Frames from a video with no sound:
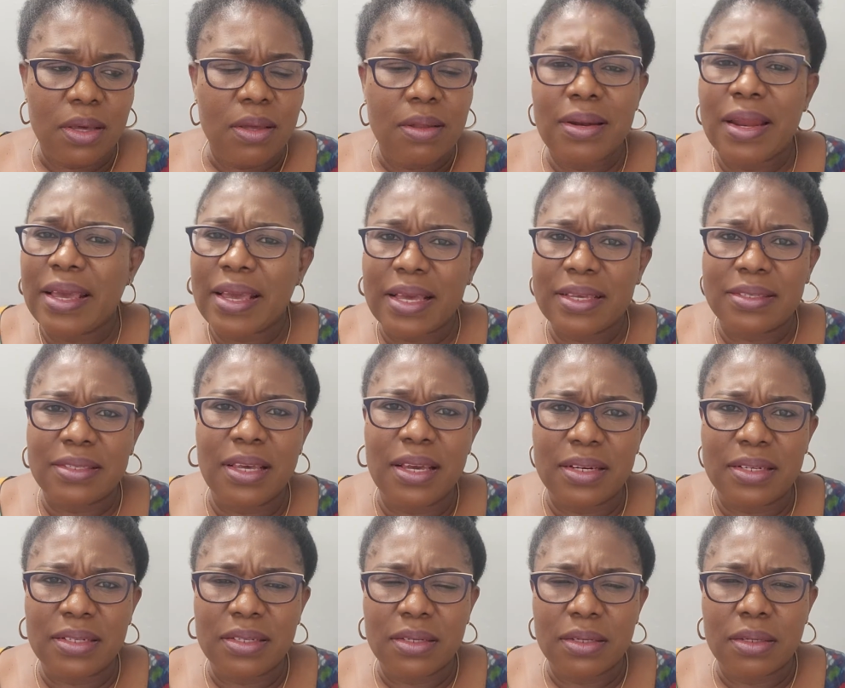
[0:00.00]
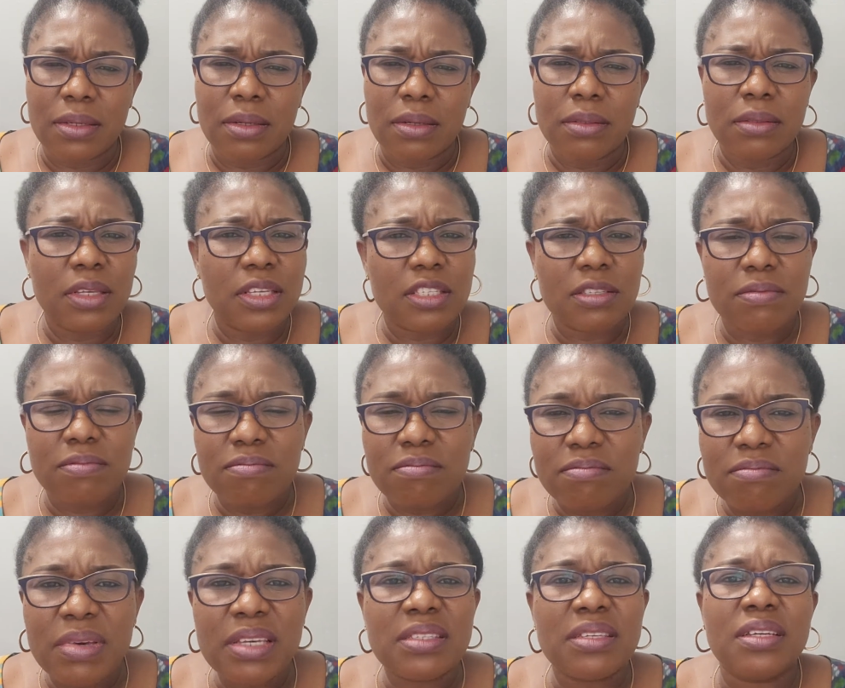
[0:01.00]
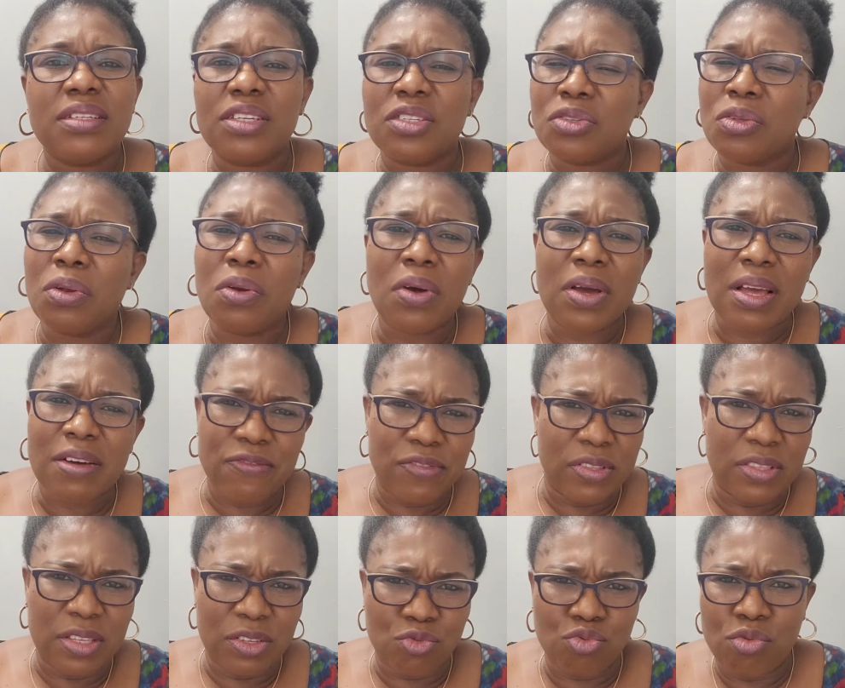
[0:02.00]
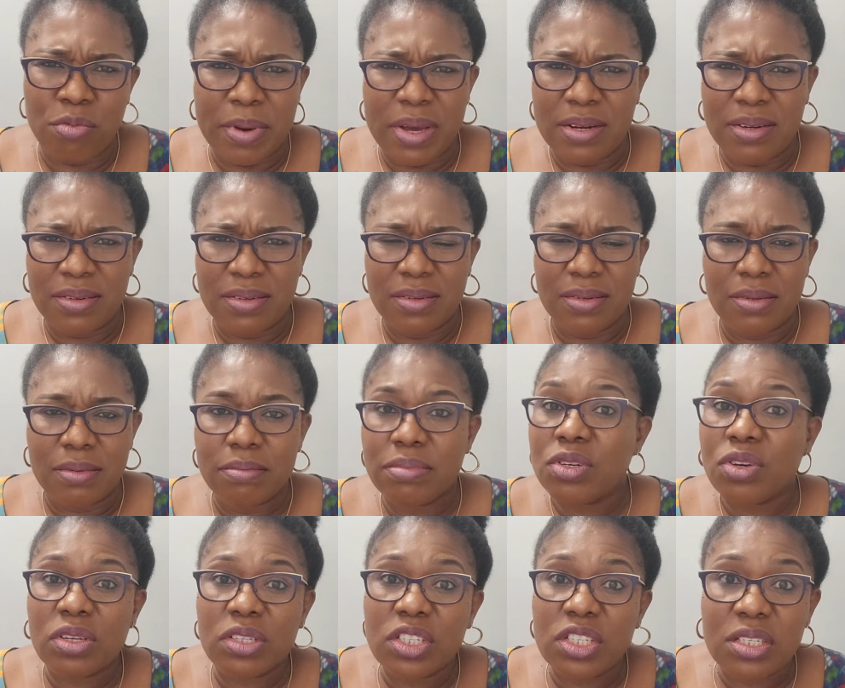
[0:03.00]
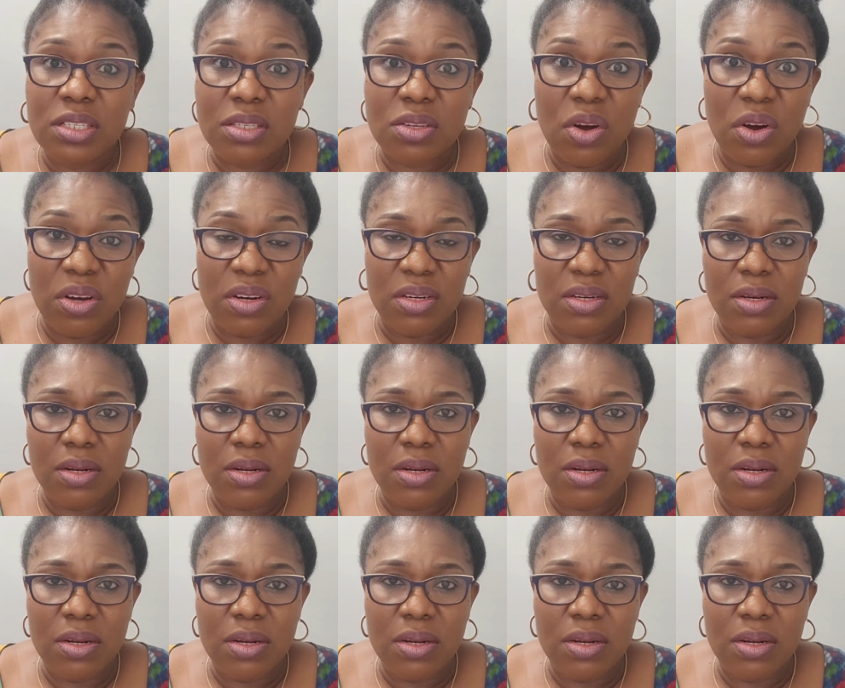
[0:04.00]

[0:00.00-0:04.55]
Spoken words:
Like I said, this message is no longer for this woman because she's gone.